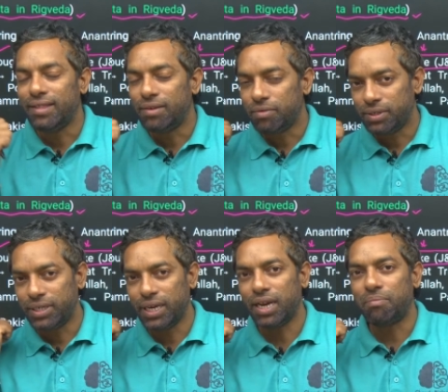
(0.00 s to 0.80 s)

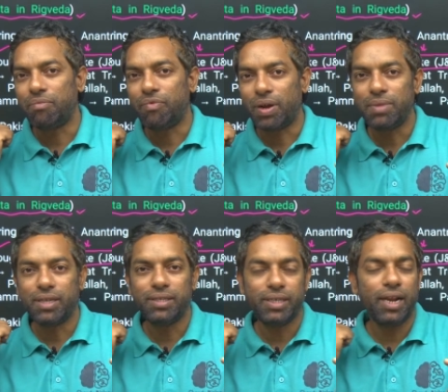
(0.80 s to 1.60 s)
Jhelum, from the
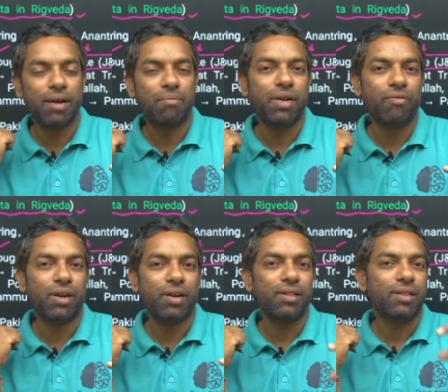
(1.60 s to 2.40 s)
Jhelum
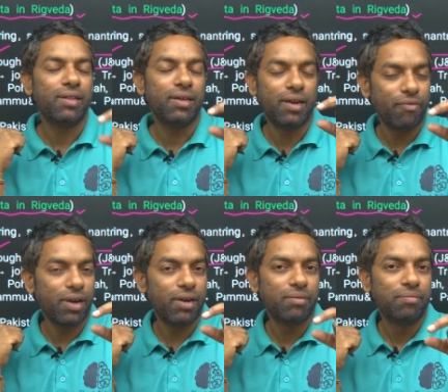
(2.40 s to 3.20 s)
river,
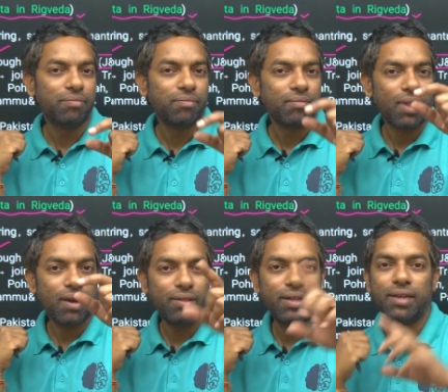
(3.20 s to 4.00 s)

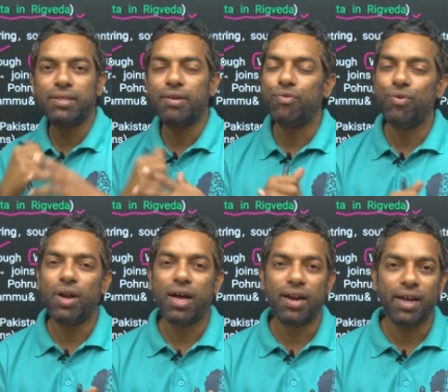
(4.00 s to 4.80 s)
there is a
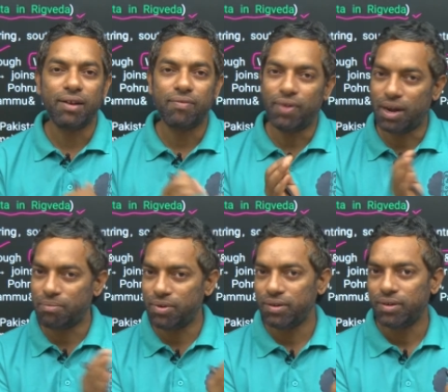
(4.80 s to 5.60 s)
Ular Lake
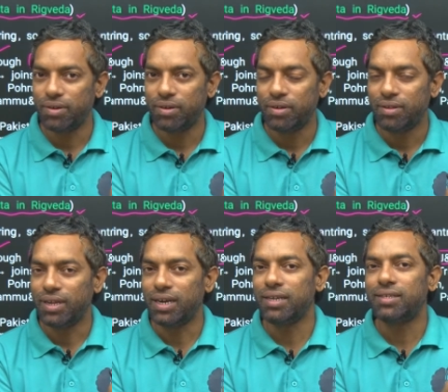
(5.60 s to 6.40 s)
formed,
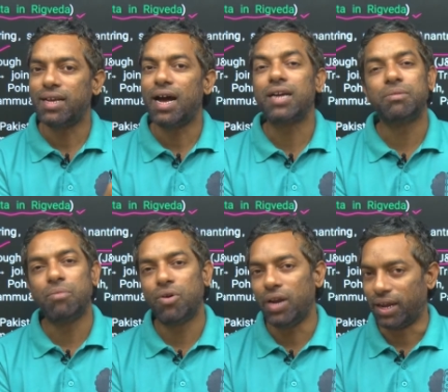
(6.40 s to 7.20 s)
that is
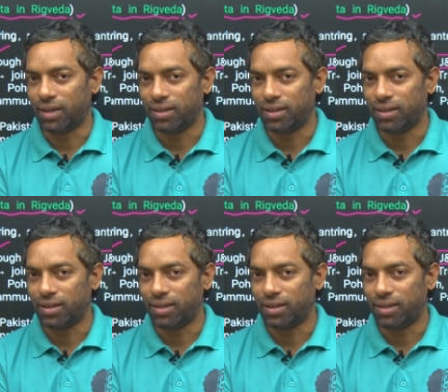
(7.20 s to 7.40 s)
Oxbow Lake.